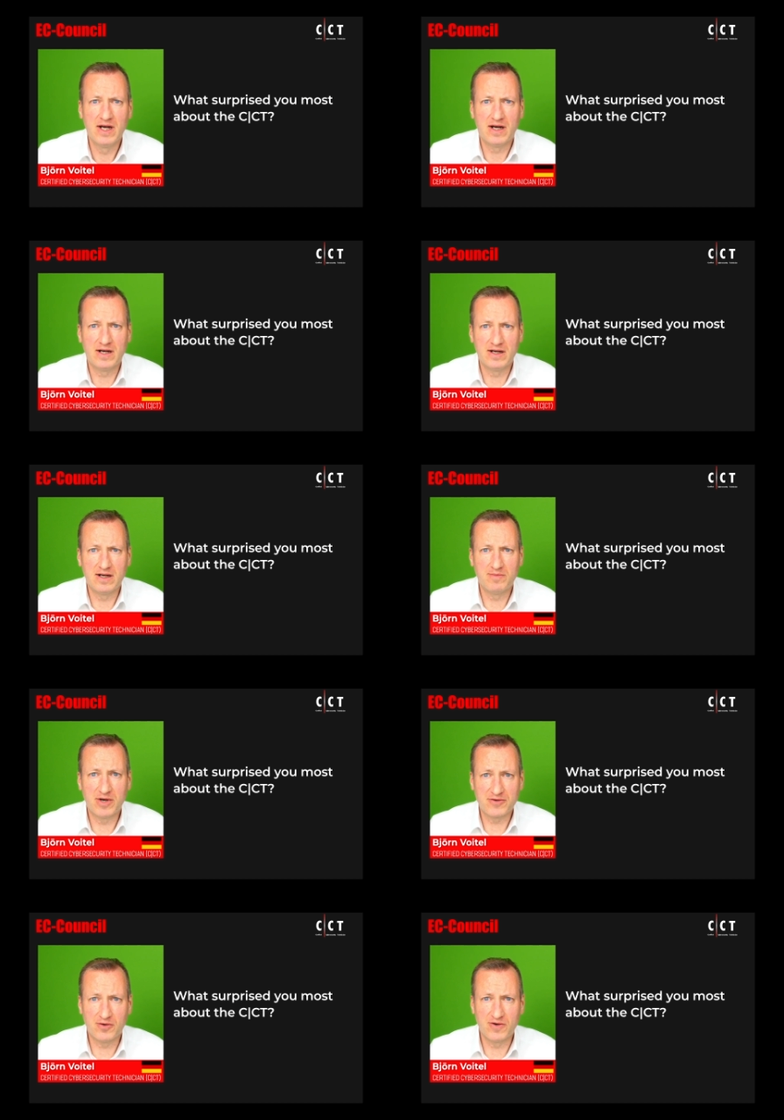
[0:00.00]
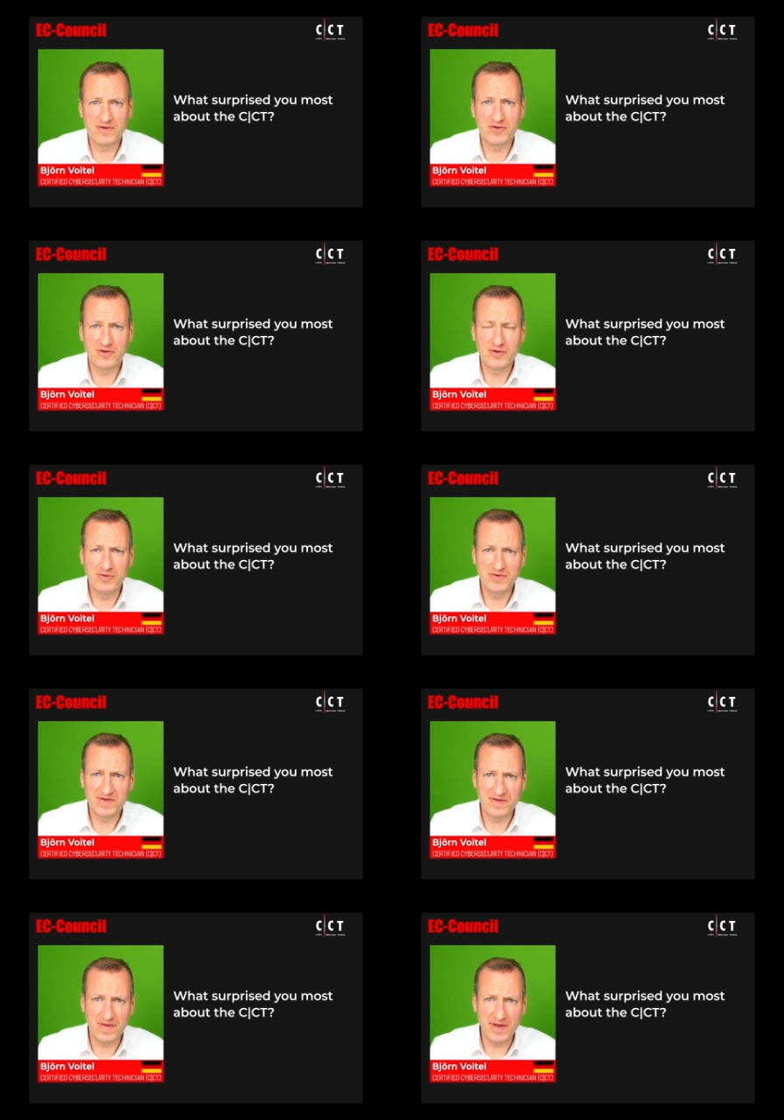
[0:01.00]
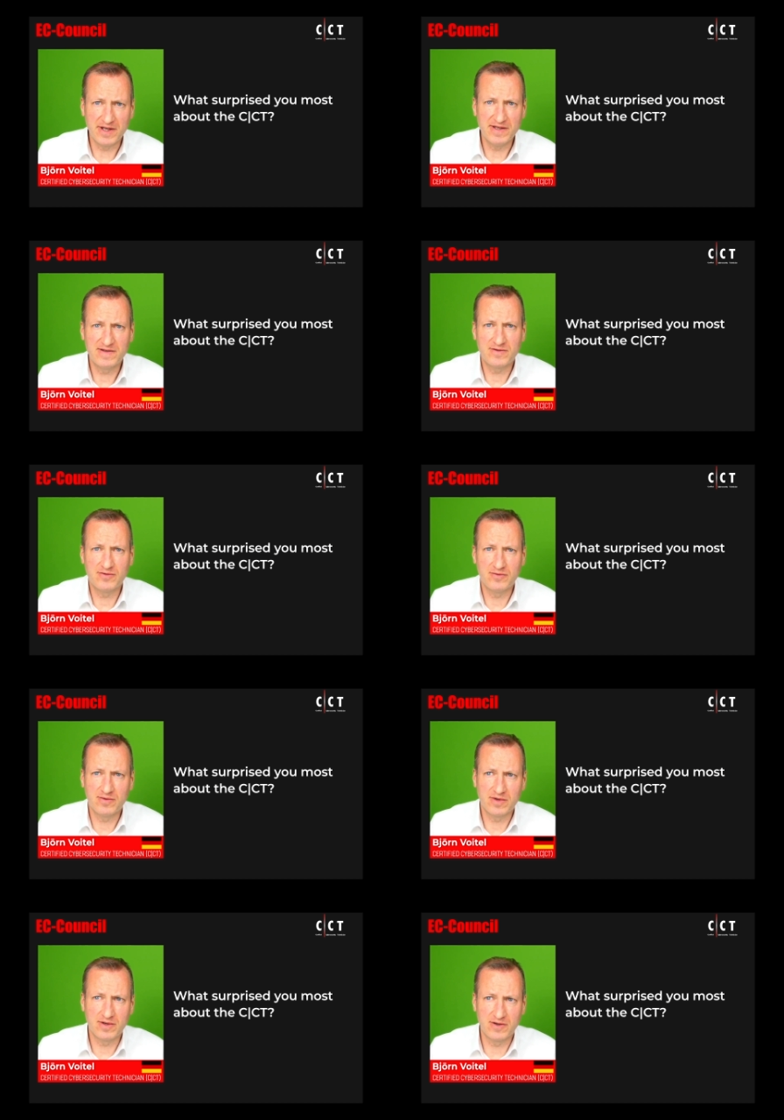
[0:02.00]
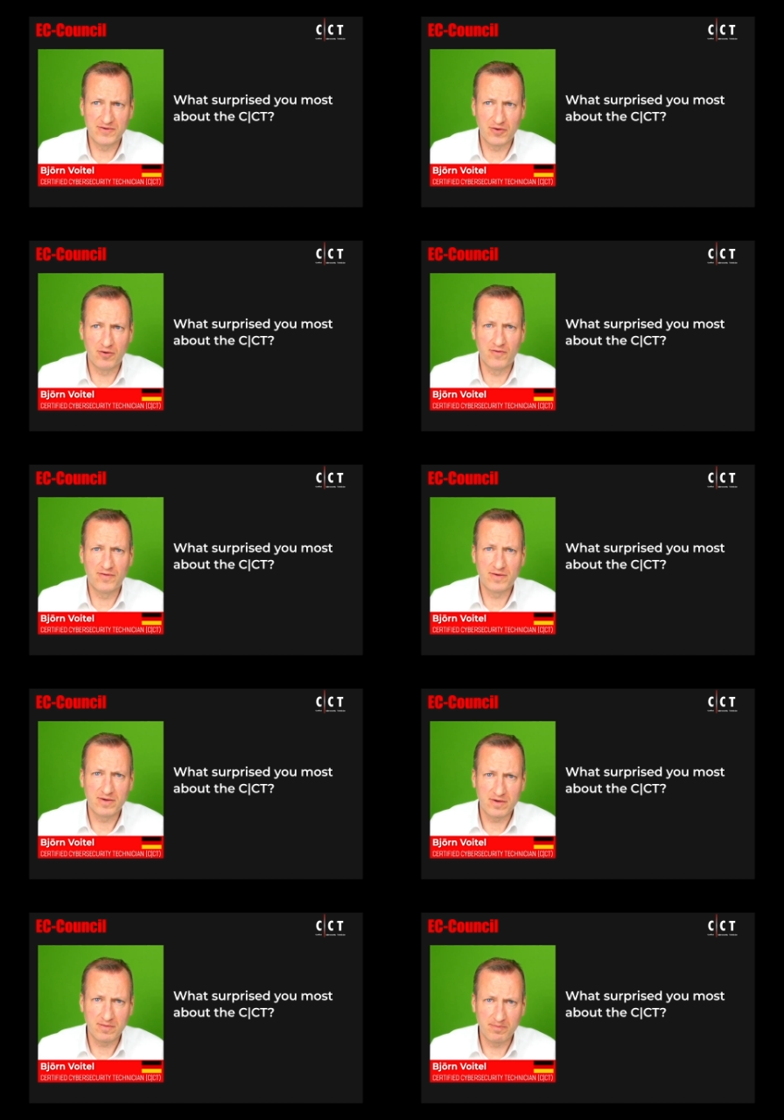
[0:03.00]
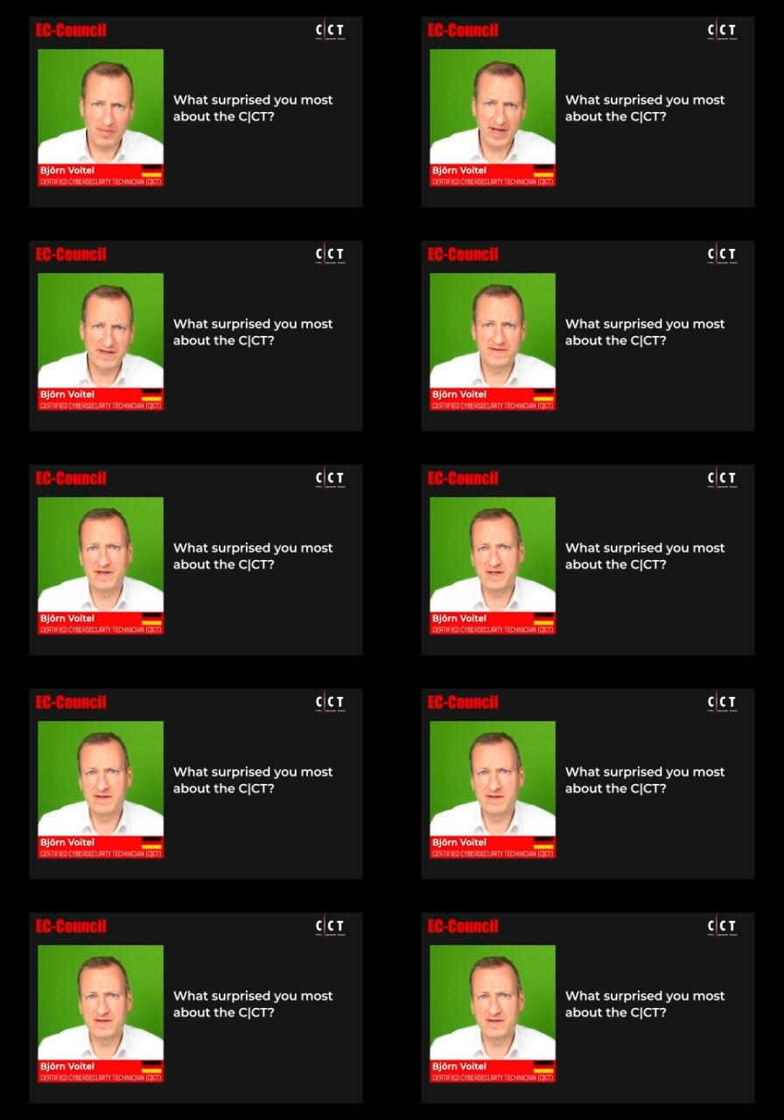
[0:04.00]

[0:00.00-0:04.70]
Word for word: um, but also to use these to solve basic